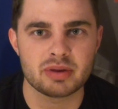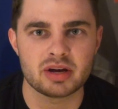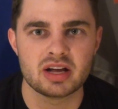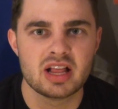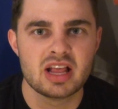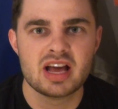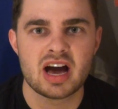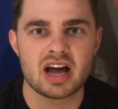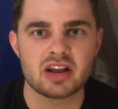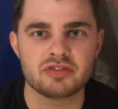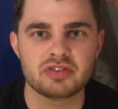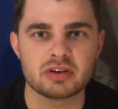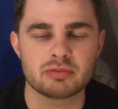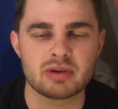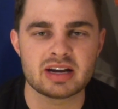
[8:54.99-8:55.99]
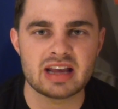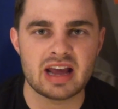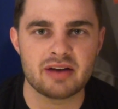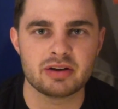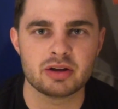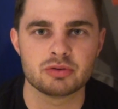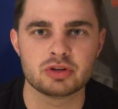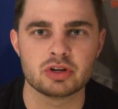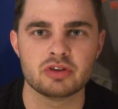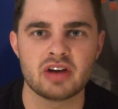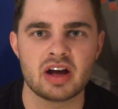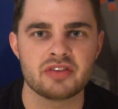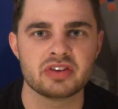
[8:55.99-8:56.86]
But I don't think Ranieri will do that.